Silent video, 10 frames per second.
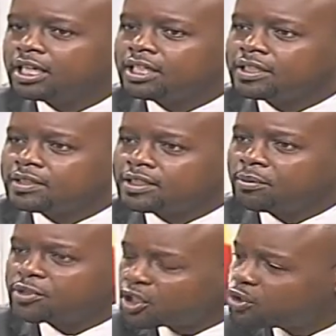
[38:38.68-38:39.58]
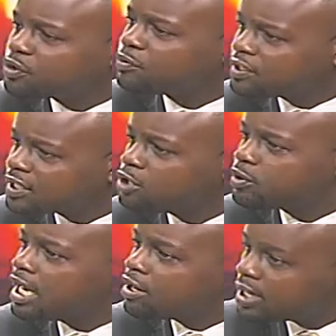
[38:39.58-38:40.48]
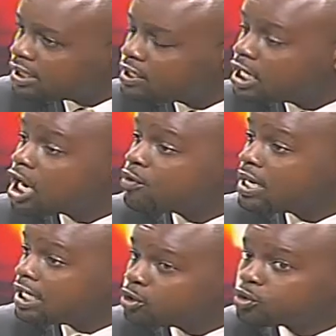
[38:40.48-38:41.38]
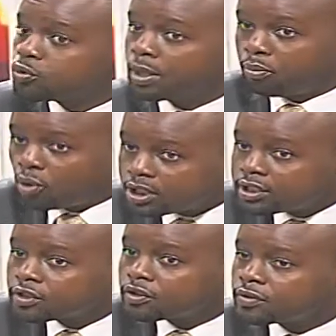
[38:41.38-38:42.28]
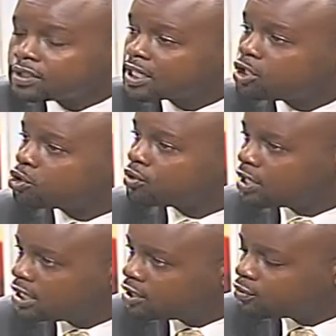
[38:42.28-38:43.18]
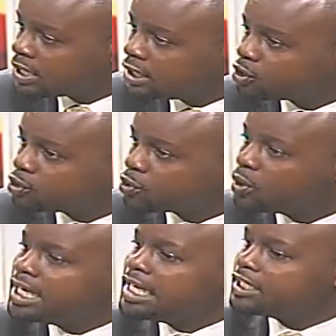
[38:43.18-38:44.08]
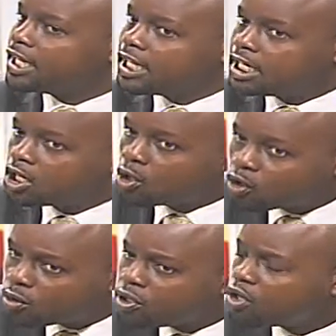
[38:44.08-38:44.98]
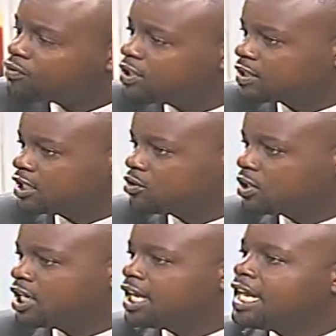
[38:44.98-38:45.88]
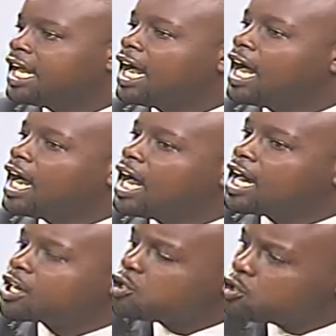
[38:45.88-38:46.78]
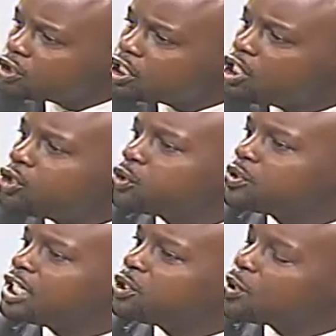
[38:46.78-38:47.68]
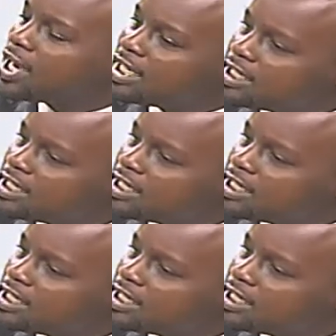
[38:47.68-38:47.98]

some sections of this country are raising in relation to the politics of this country, in relation to the economy of this country, are not issues that you can